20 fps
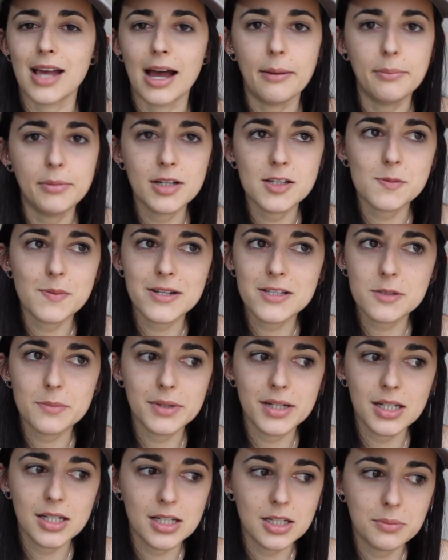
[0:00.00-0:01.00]
I'm not sponsored
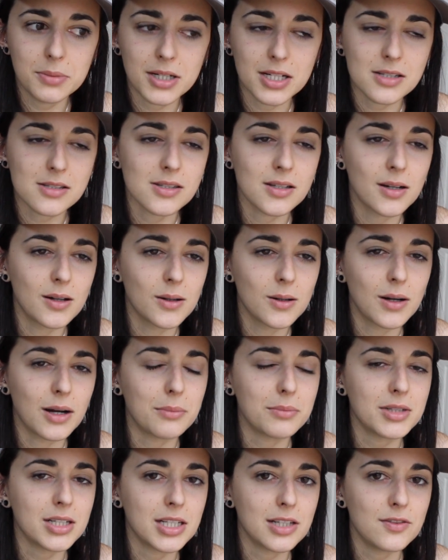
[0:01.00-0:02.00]
by anybody, so
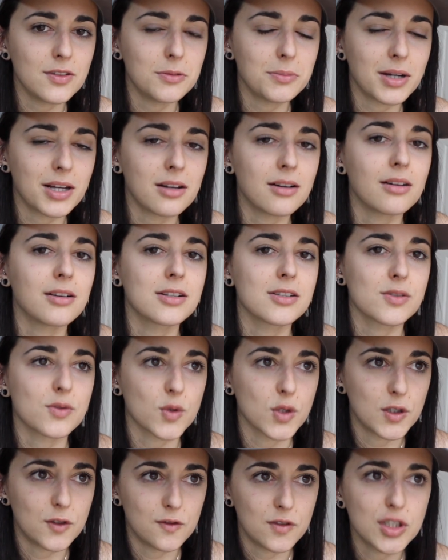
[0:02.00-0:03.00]
I'm going to give you my
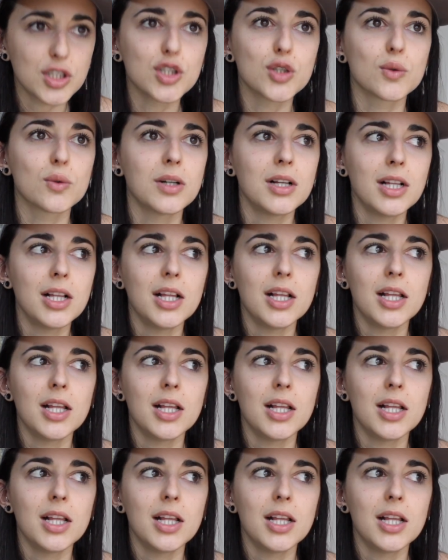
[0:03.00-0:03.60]
honest review.